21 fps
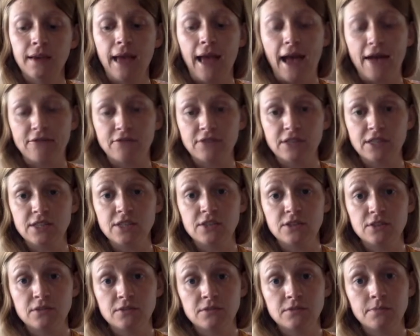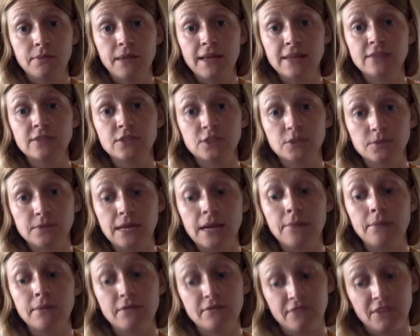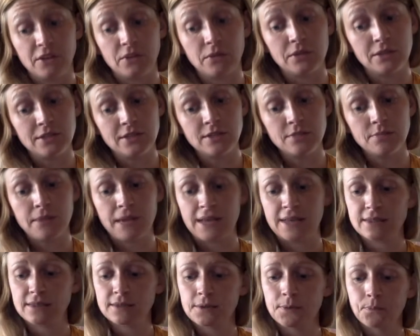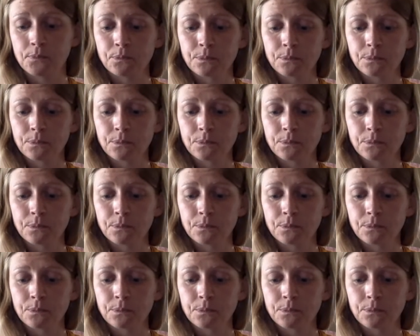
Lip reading: after the toothpaste tubes had been filled with toothpaste.